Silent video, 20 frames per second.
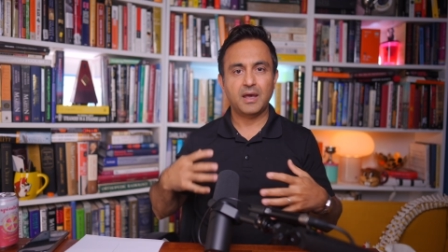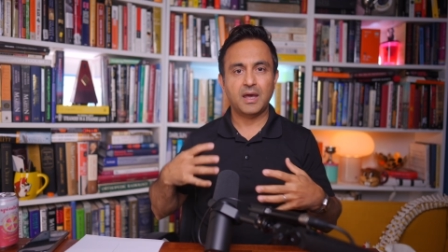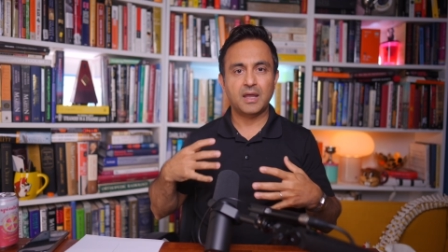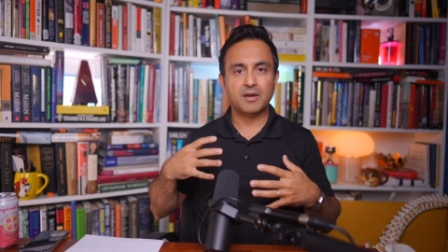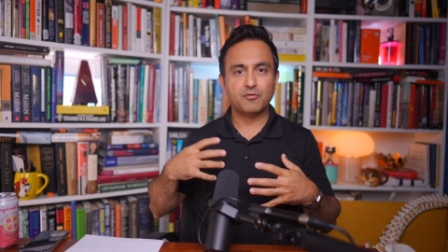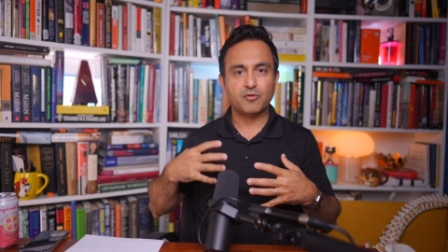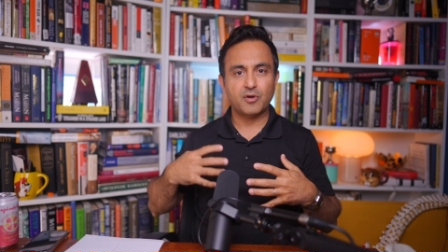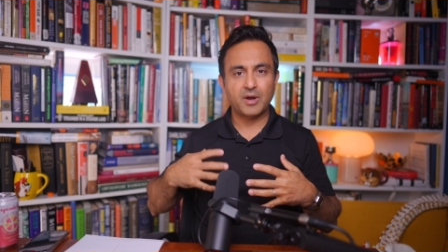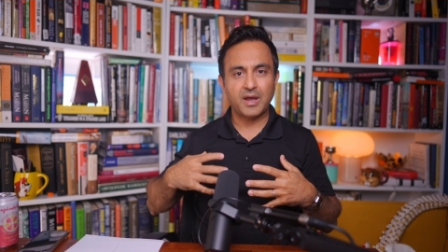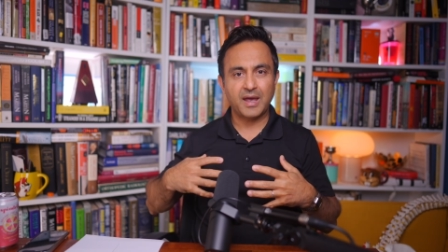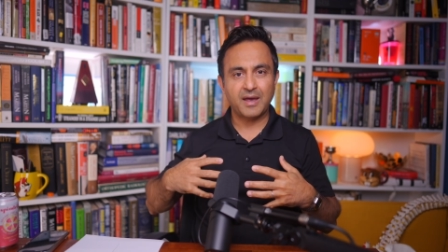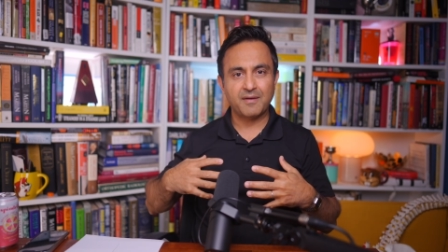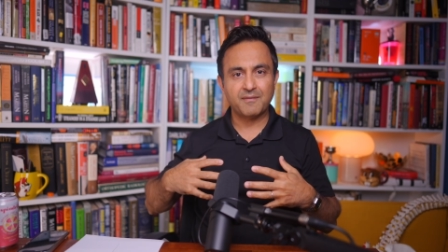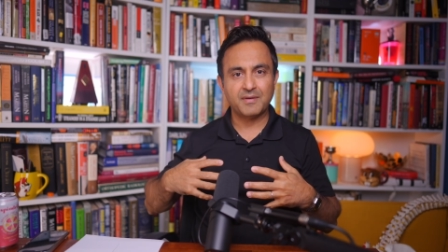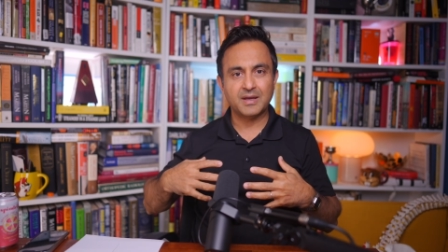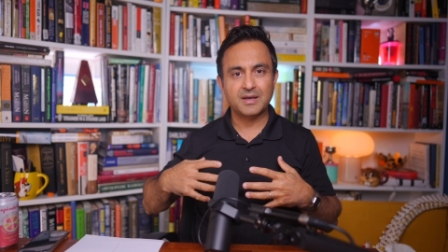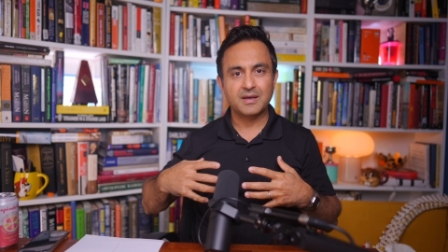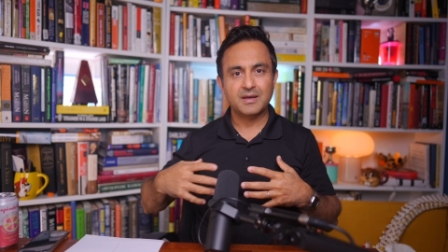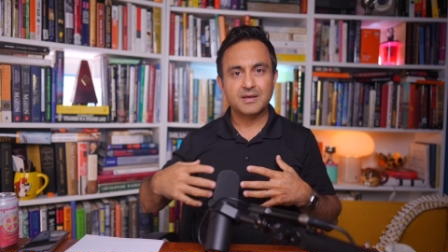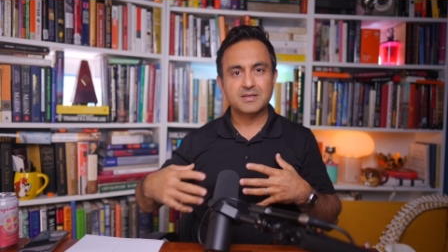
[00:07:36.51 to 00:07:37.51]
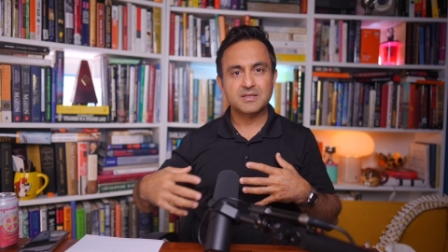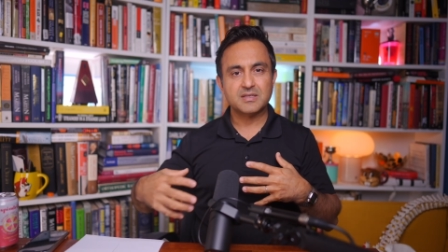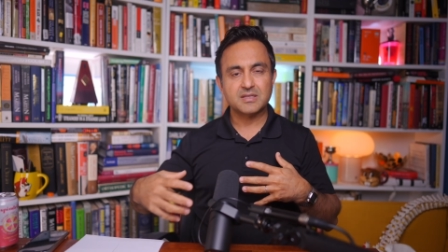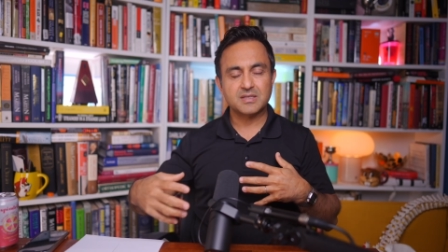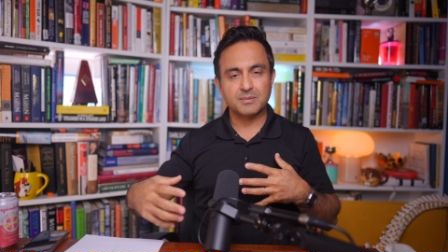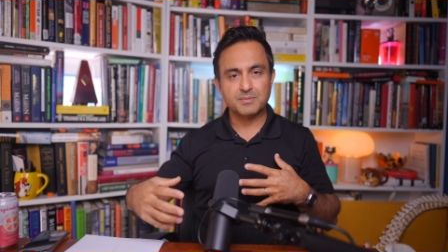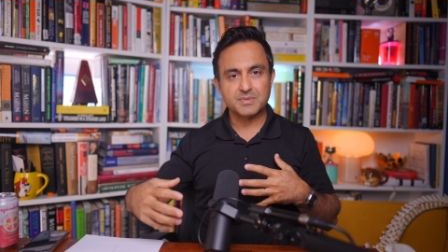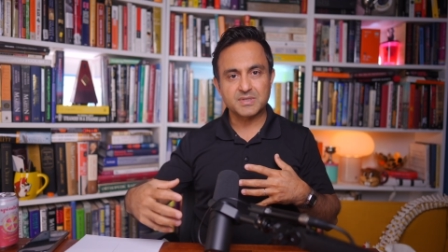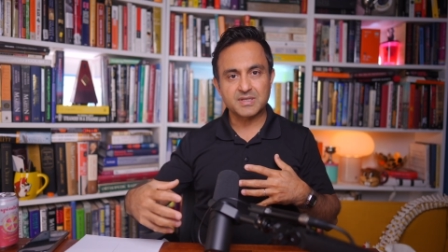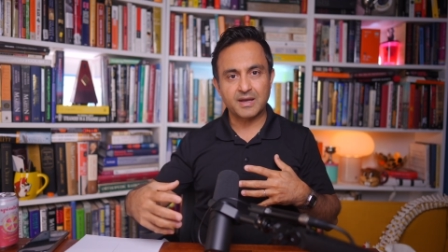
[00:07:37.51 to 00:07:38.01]
and if you're having
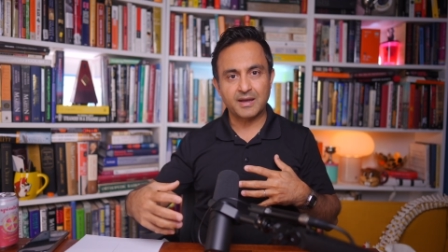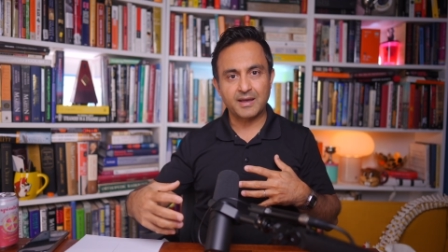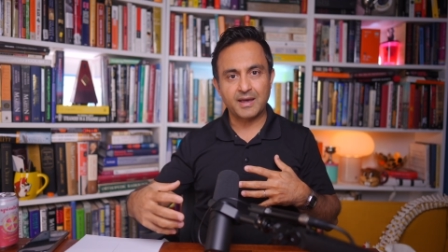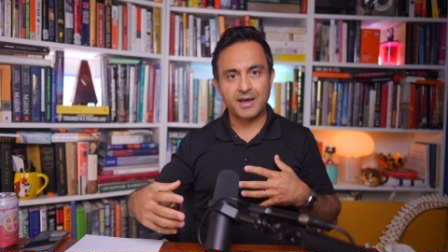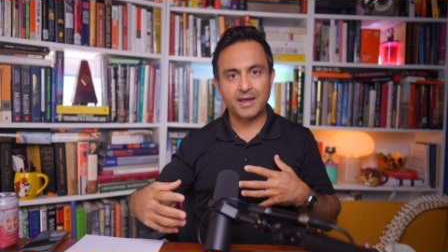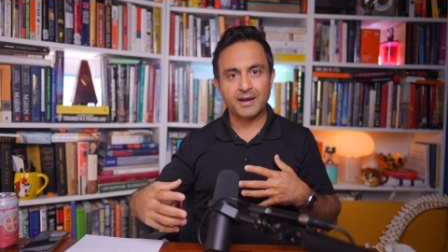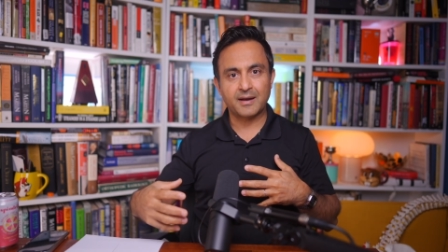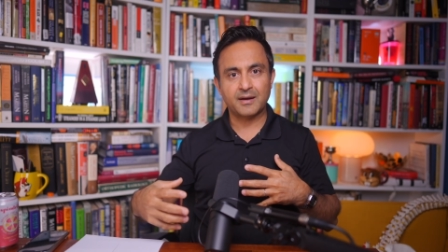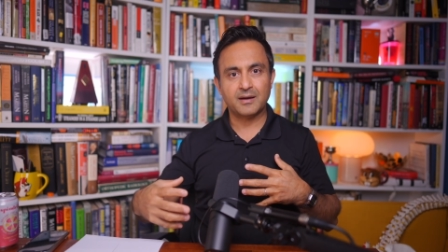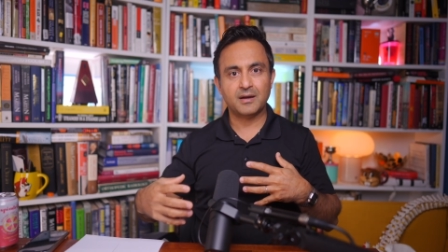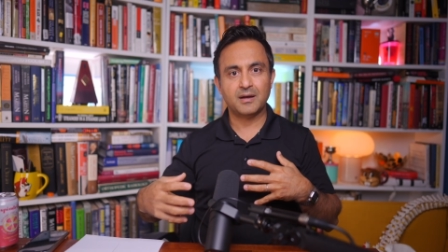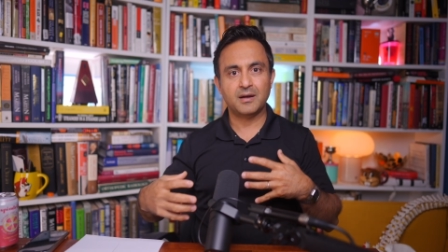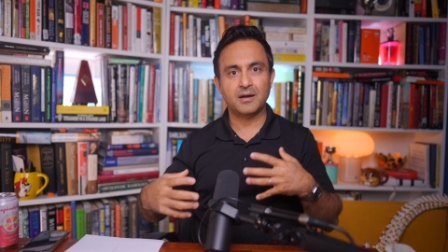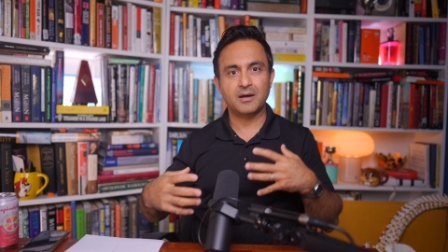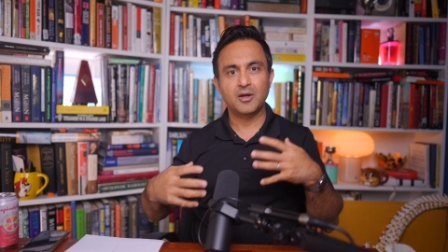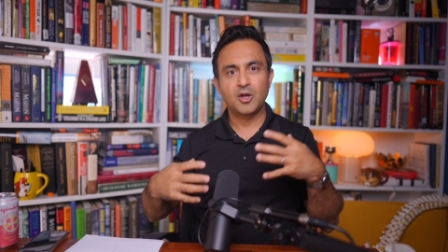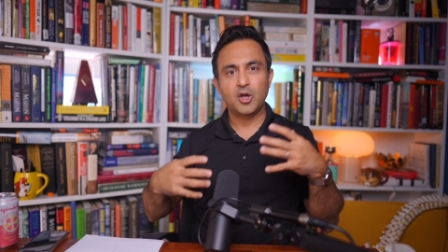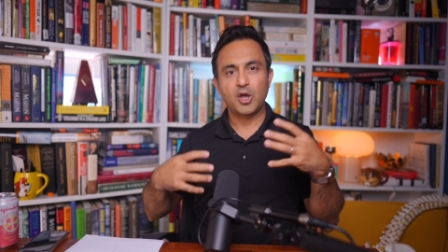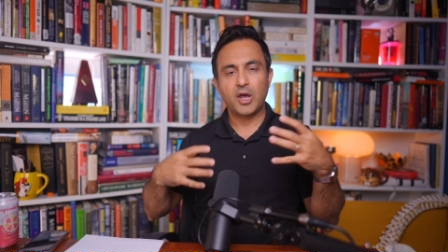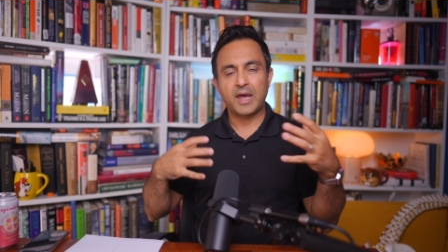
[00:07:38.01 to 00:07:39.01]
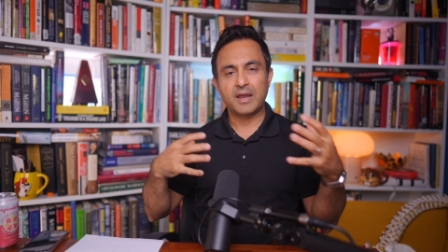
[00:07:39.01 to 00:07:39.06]
some sciatica,